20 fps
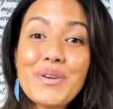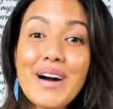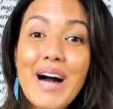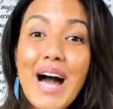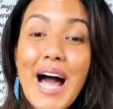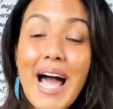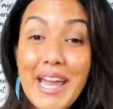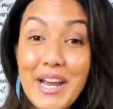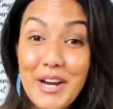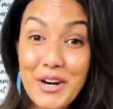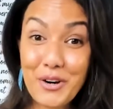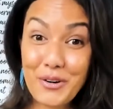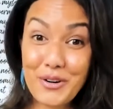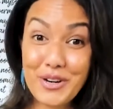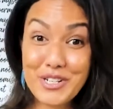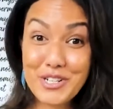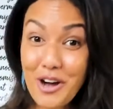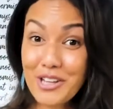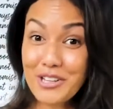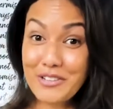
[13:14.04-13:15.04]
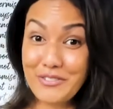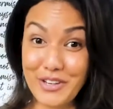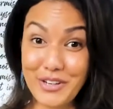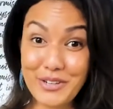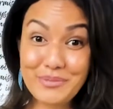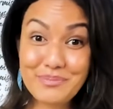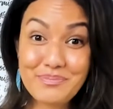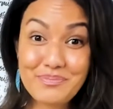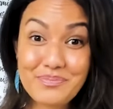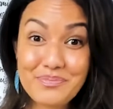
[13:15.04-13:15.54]
I encourage all of
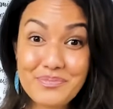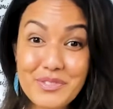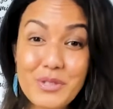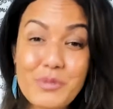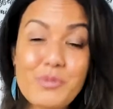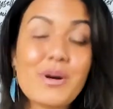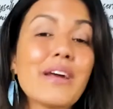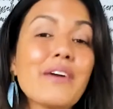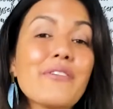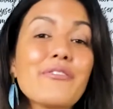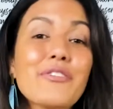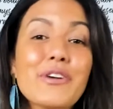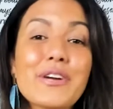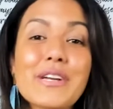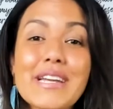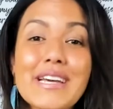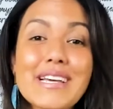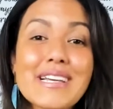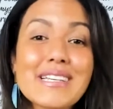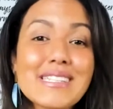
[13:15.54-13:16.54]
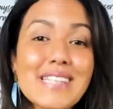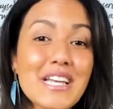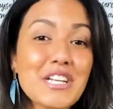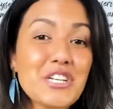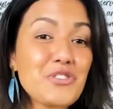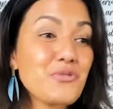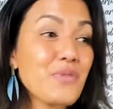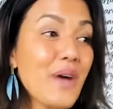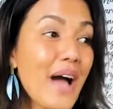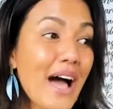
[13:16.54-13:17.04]
you, whatever it is
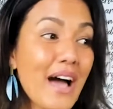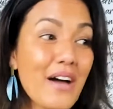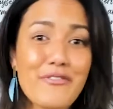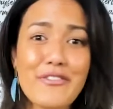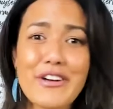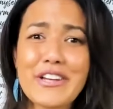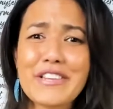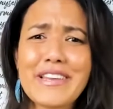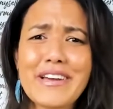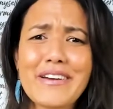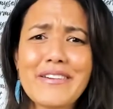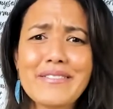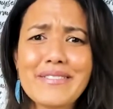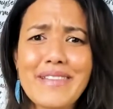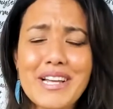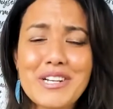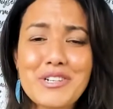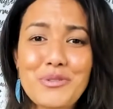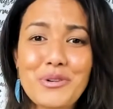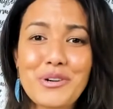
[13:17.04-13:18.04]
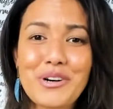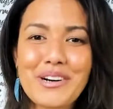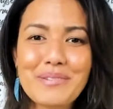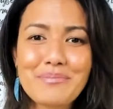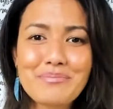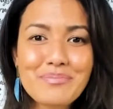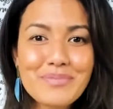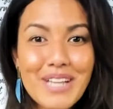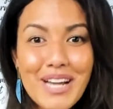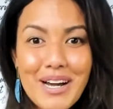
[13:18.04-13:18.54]
that you have right there in that drawer,
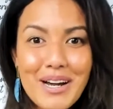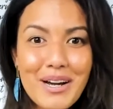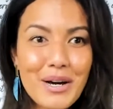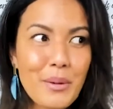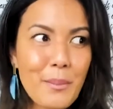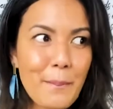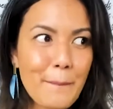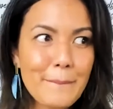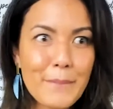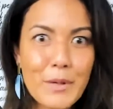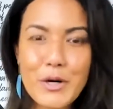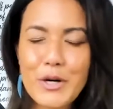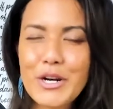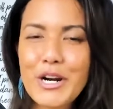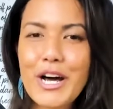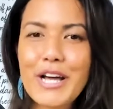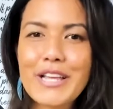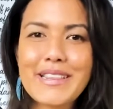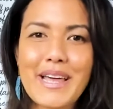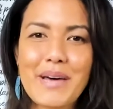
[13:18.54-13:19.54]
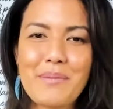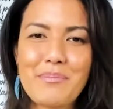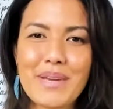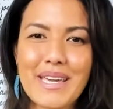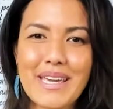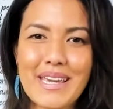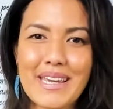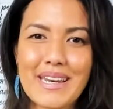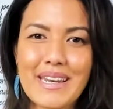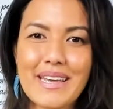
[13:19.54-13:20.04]
put on that
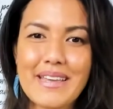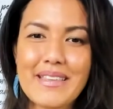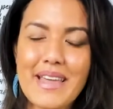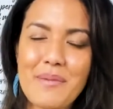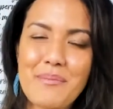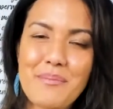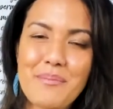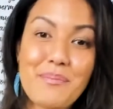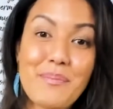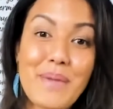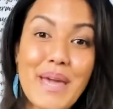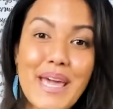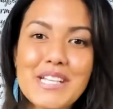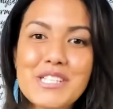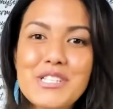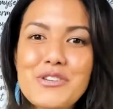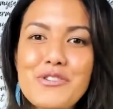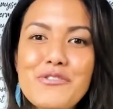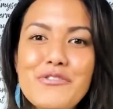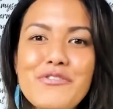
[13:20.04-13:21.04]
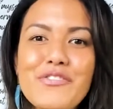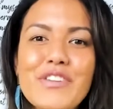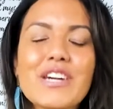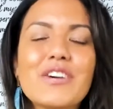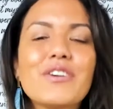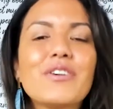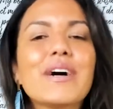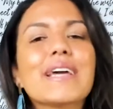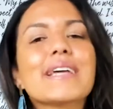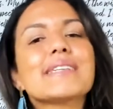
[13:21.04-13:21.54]
bikini that makes you
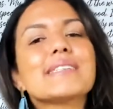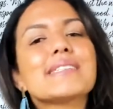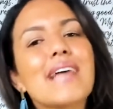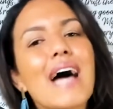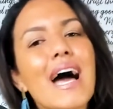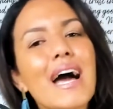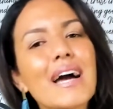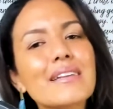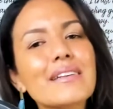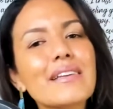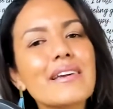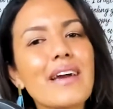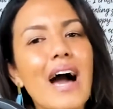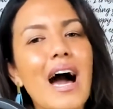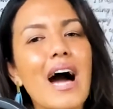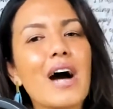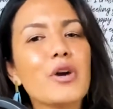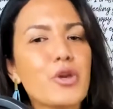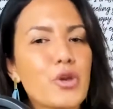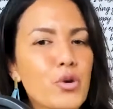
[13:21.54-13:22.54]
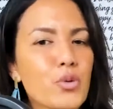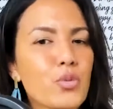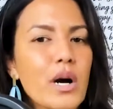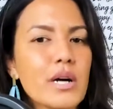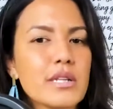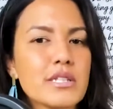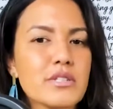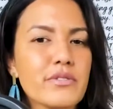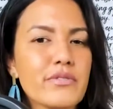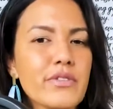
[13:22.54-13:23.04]
feel exactly how you
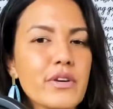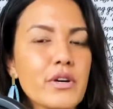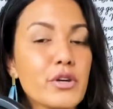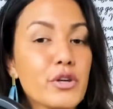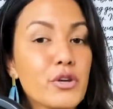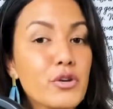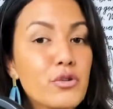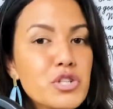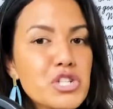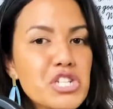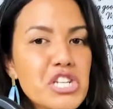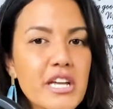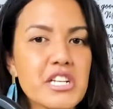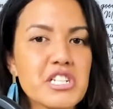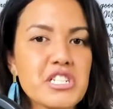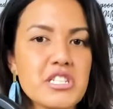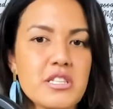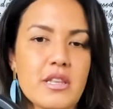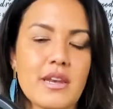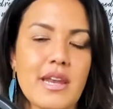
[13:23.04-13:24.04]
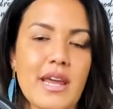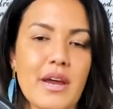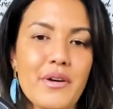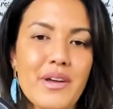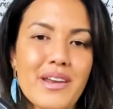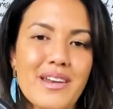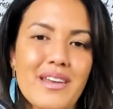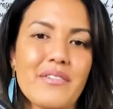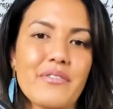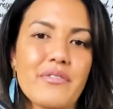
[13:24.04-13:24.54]
want to feel. You change the
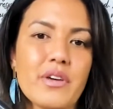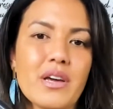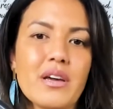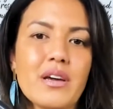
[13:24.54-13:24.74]
narrative.